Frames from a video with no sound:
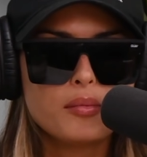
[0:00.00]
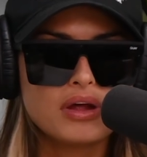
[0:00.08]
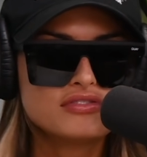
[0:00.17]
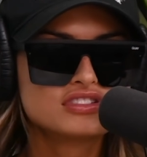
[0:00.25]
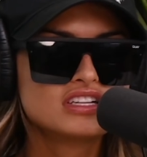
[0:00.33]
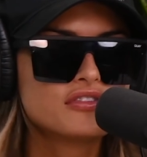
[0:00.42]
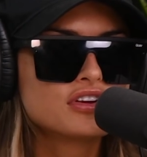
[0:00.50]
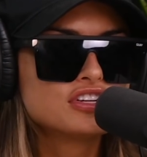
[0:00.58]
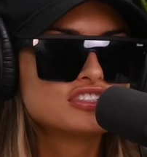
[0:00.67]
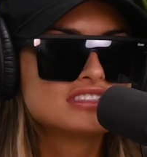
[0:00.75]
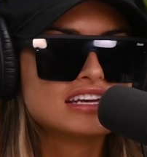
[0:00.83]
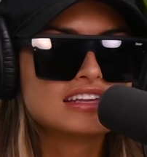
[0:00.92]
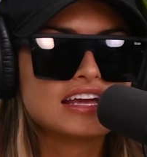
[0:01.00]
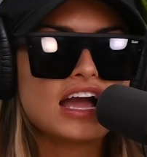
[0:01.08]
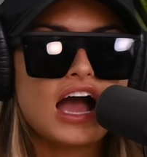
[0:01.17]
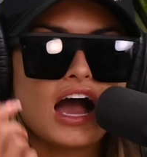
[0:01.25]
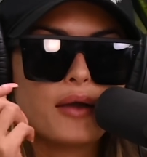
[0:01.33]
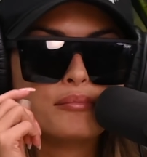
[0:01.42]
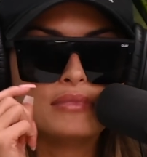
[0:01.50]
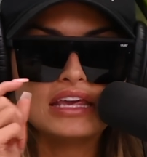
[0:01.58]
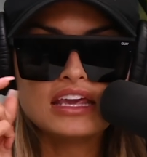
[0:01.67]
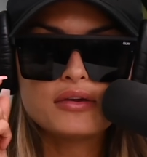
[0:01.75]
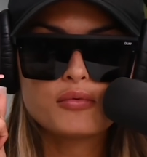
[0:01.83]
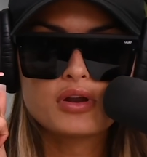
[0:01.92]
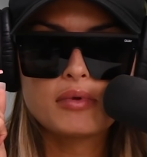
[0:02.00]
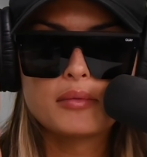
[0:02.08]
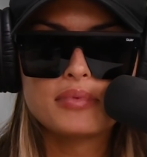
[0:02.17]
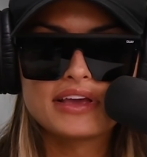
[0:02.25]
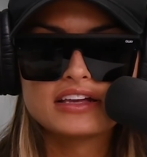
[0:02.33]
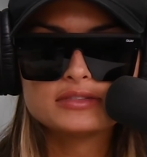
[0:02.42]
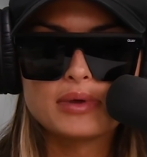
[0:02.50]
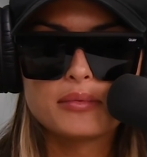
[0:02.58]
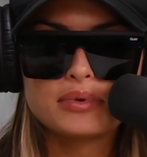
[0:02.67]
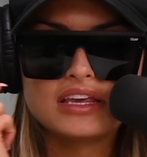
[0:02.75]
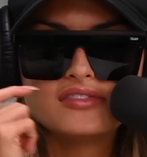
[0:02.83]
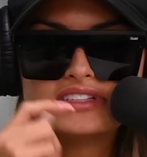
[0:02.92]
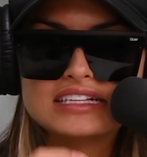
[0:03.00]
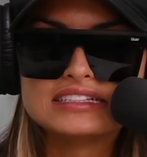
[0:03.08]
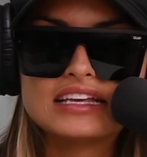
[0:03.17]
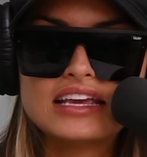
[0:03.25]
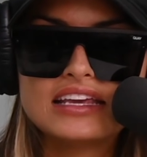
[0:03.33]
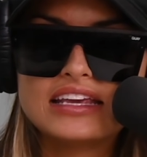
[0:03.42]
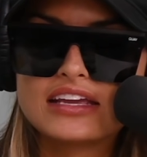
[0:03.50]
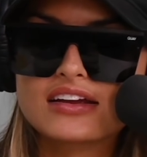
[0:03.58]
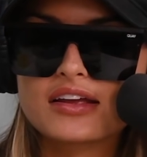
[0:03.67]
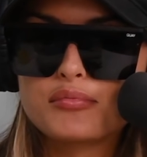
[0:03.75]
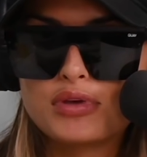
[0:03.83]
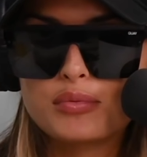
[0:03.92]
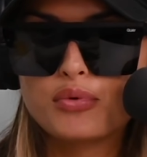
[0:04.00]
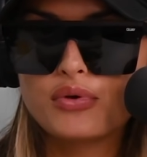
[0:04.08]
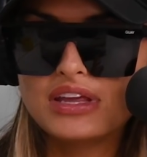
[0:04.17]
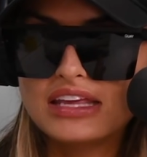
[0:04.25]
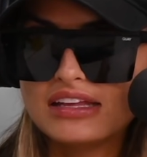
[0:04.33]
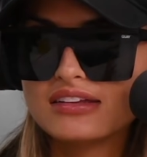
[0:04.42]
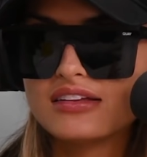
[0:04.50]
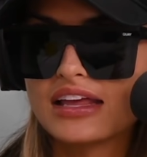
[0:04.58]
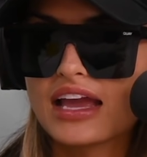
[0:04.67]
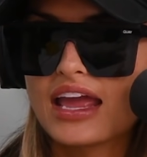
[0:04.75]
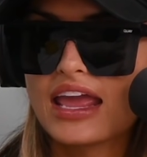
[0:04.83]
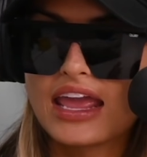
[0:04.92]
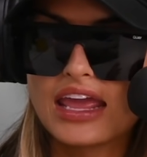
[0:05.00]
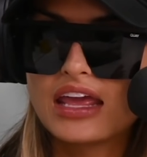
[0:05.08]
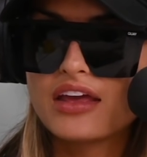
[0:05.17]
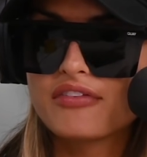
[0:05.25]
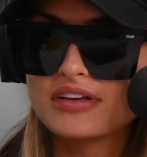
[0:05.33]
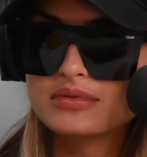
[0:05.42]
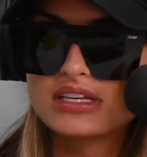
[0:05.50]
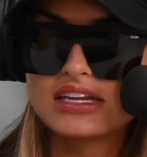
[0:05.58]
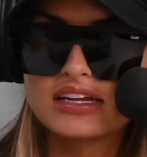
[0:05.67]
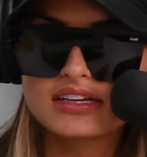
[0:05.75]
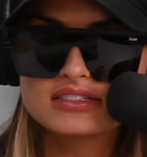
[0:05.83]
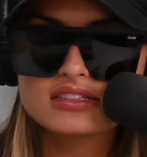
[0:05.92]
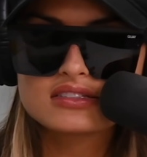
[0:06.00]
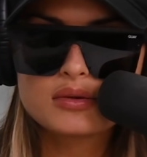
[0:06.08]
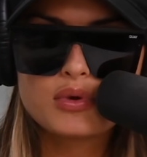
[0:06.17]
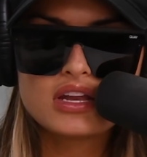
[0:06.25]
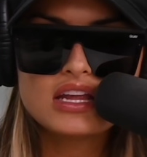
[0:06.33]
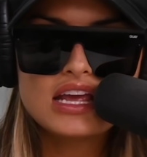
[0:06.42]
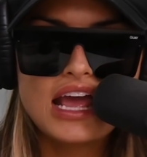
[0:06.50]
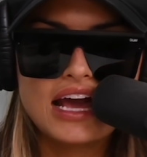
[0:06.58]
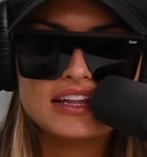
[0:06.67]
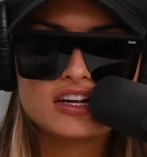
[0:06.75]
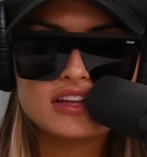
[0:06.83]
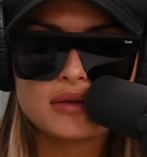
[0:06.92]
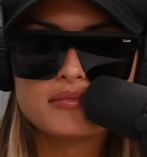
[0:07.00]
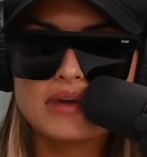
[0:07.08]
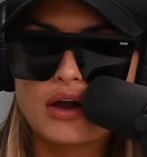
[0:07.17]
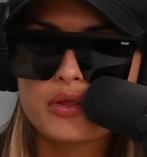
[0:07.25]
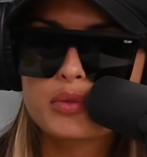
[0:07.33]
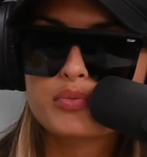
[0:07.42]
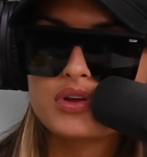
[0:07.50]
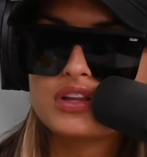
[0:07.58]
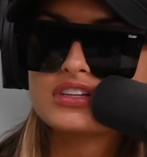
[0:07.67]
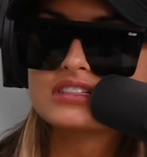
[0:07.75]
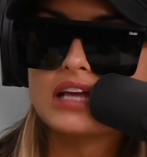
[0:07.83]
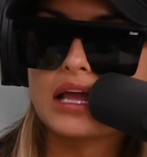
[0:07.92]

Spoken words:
but I just never understand. Like me, one of my biggest pet peeves is hearing people eat. Like I hate if I'm sitting next to someone and they're like mouth breathers and